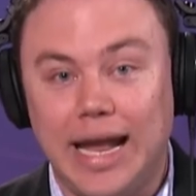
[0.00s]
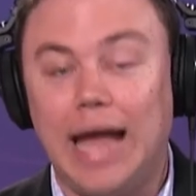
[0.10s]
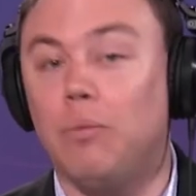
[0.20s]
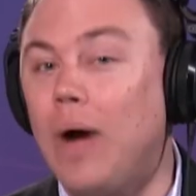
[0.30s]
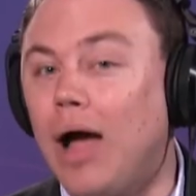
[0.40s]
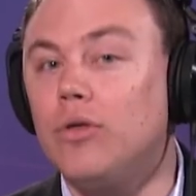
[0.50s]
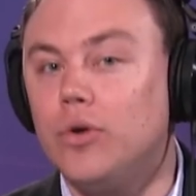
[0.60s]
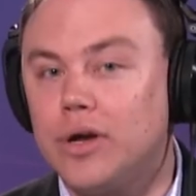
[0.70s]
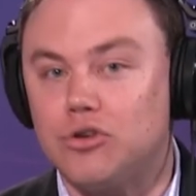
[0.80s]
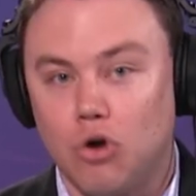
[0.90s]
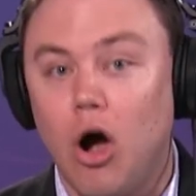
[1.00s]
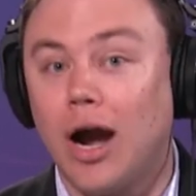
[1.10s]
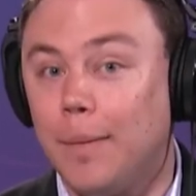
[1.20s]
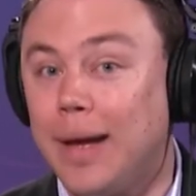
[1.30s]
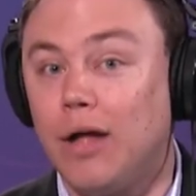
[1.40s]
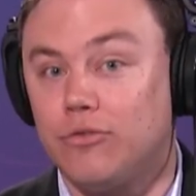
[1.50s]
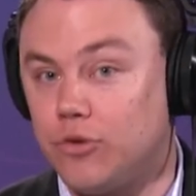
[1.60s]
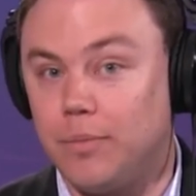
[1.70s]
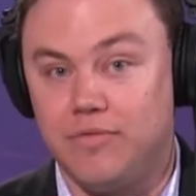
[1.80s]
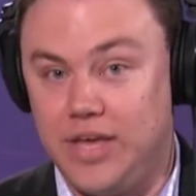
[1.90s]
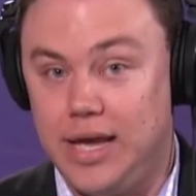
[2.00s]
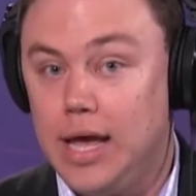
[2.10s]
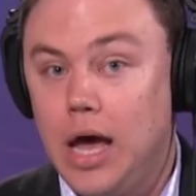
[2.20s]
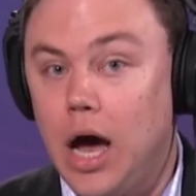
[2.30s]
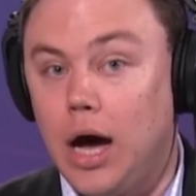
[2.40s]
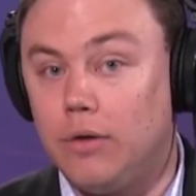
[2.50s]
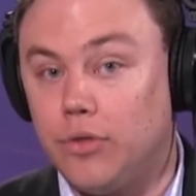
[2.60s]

And while you can talk about some of the uh,